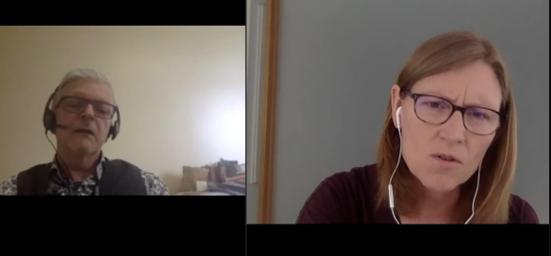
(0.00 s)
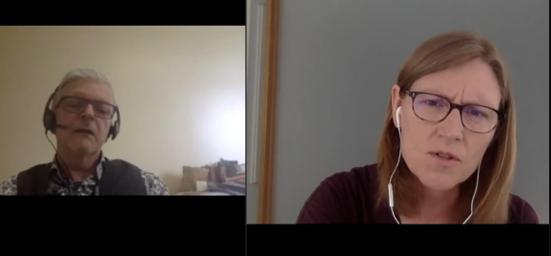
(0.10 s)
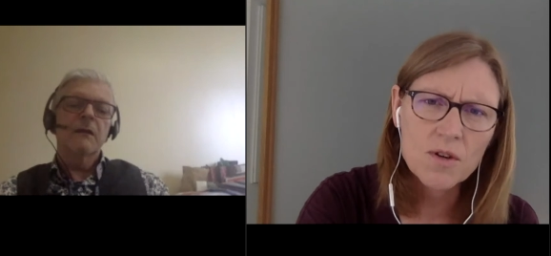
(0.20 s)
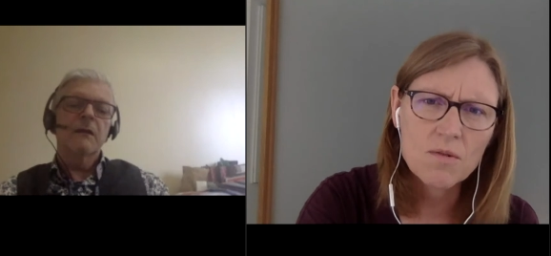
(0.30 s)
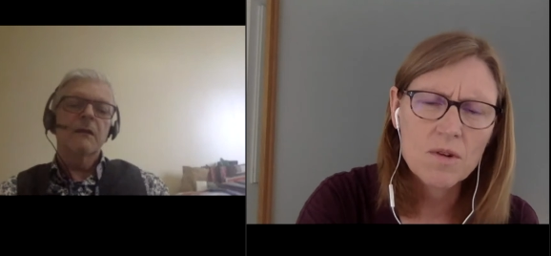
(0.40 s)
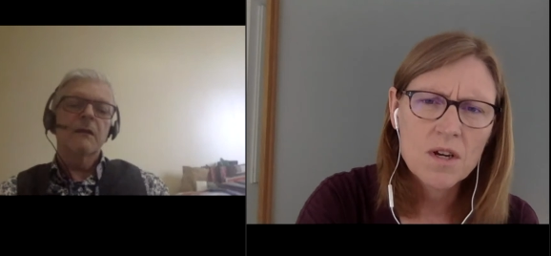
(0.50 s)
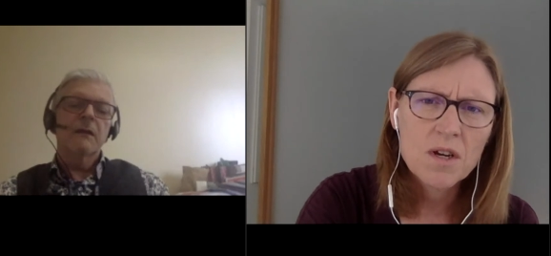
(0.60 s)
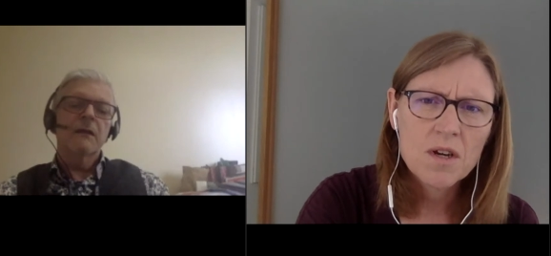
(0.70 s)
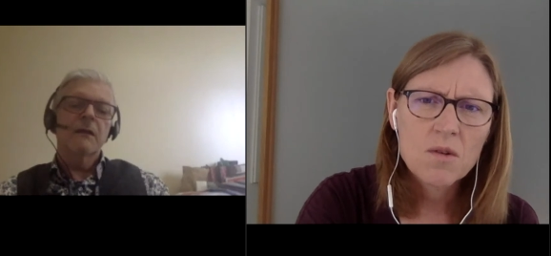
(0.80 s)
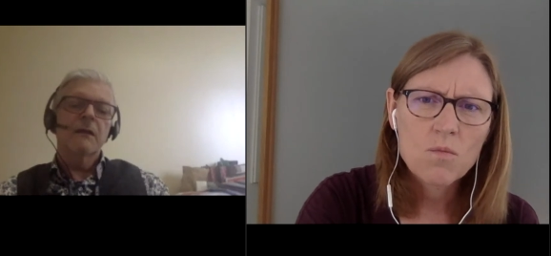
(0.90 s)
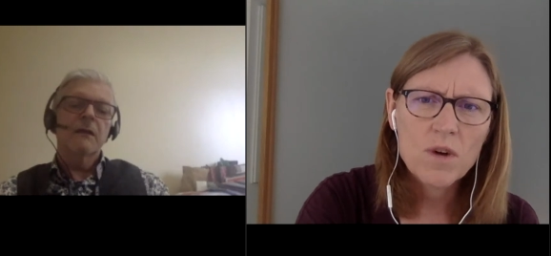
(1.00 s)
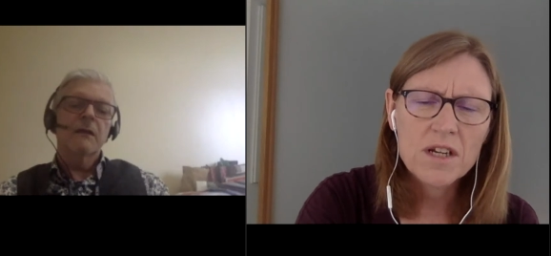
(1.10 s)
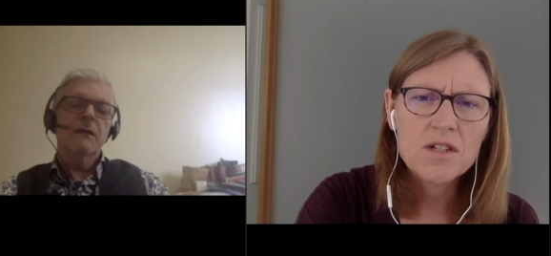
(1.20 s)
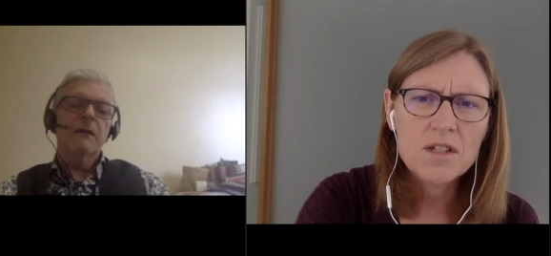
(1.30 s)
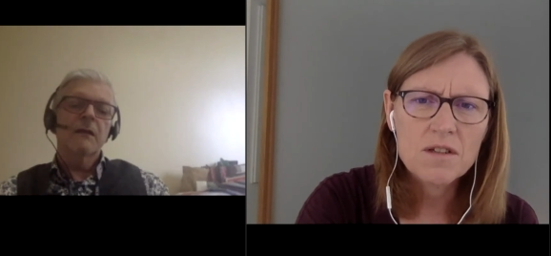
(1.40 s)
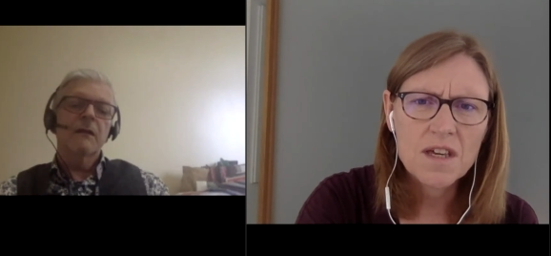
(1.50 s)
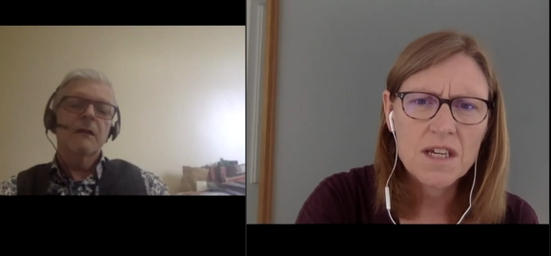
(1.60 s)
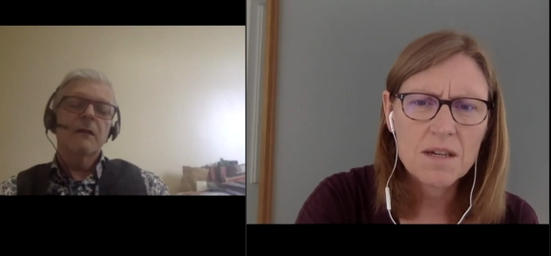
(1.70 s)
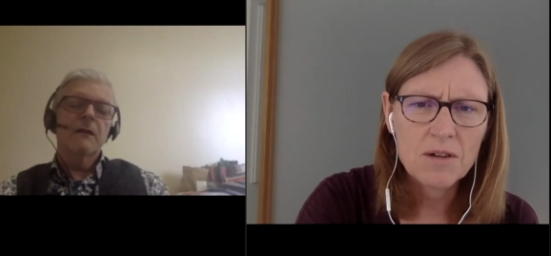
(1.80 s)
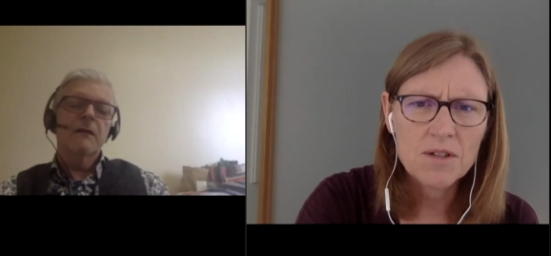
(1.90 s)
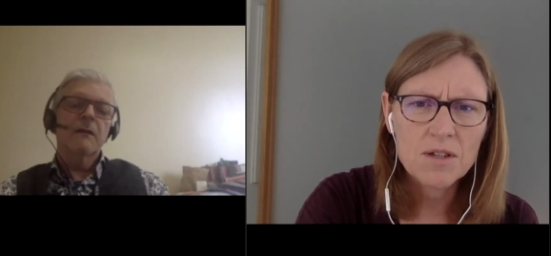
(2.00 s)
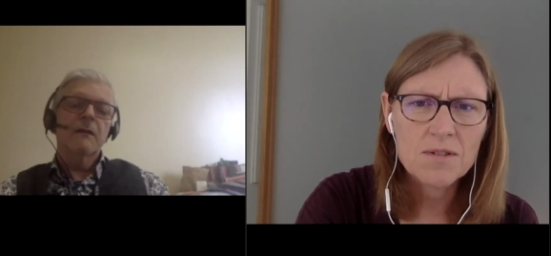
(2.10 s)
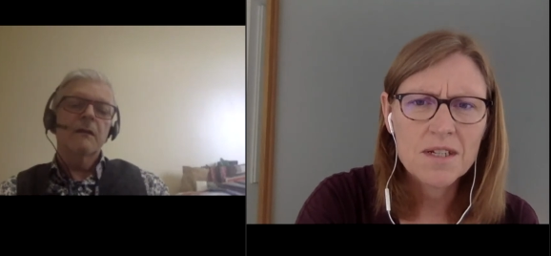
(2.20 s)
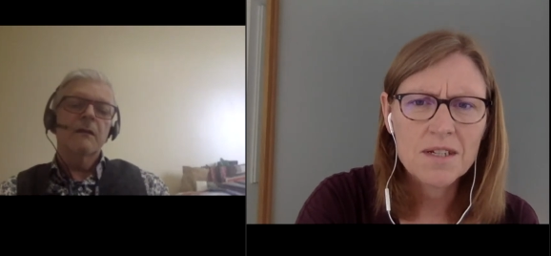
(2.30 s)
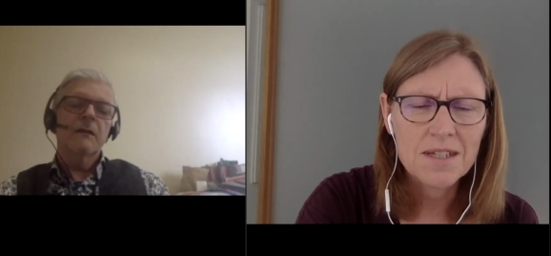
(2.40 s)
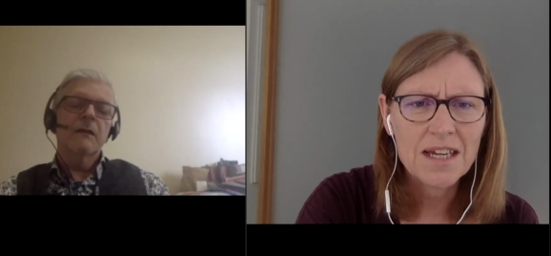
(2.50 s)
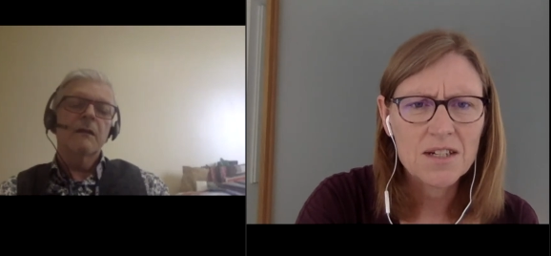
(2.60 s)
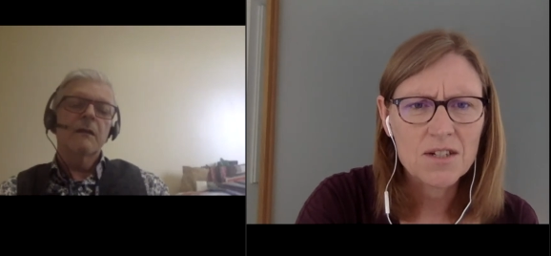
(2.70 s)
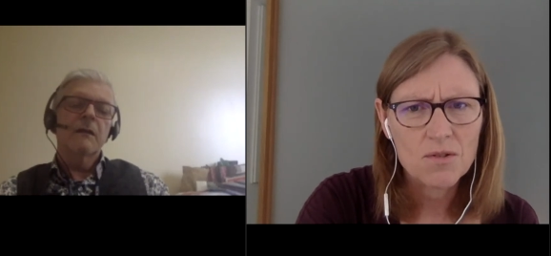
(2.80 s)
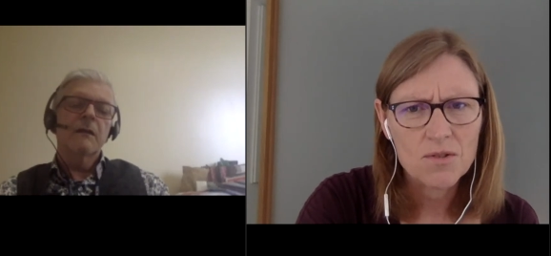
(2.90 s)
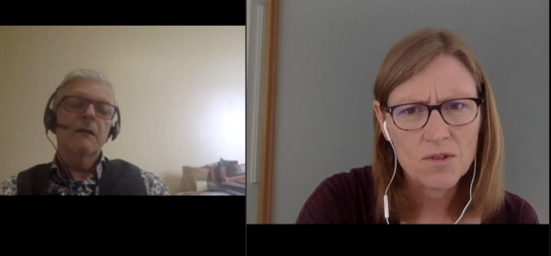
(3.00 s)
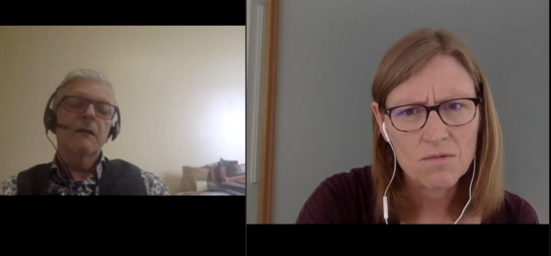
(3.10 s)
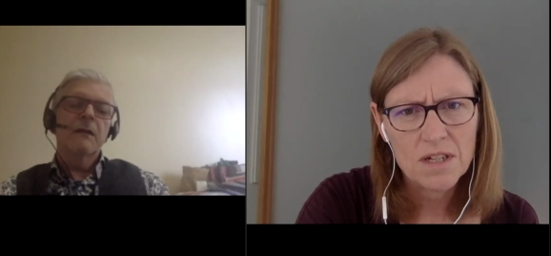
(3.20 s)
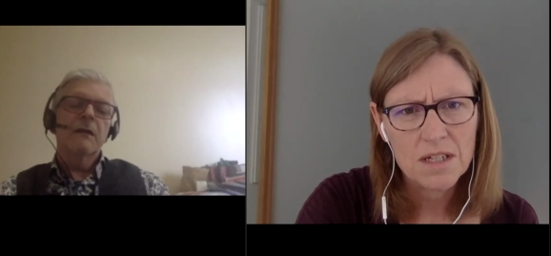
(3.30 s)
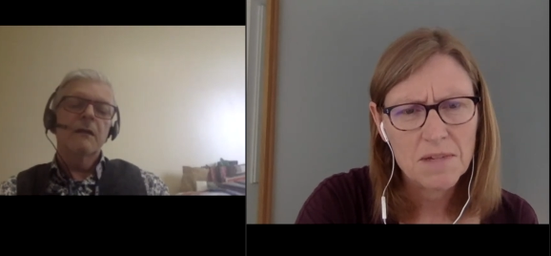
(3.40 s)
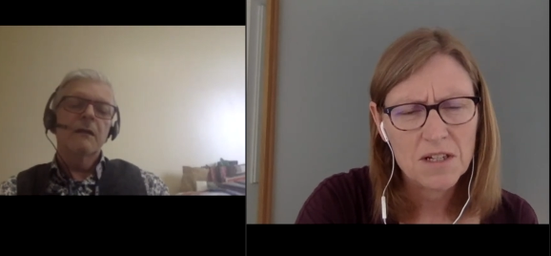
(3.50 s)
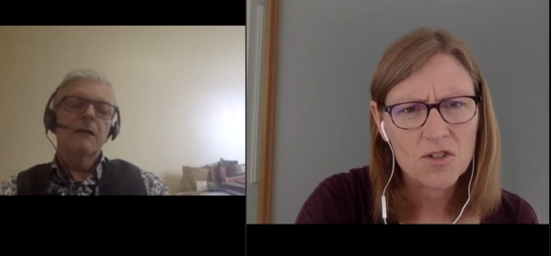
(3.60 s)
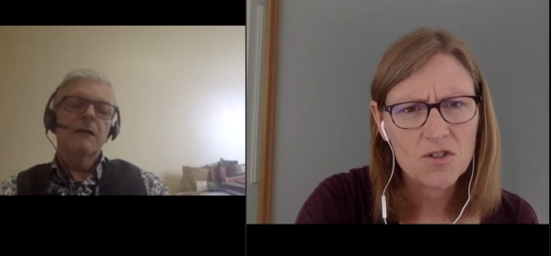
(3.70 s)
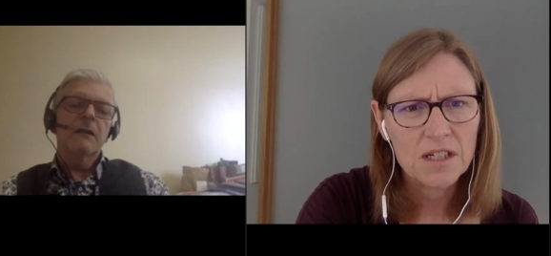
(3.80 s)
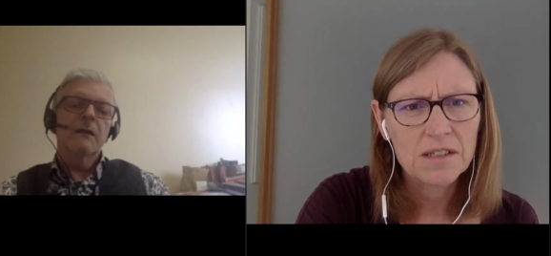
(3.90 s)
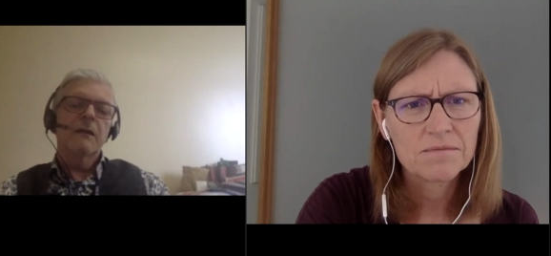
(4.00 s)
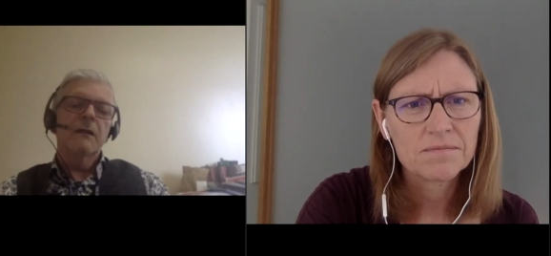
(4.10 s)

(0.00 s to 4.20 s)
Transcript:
Speaker 1: also, when do you think about using a second dose or re-administering?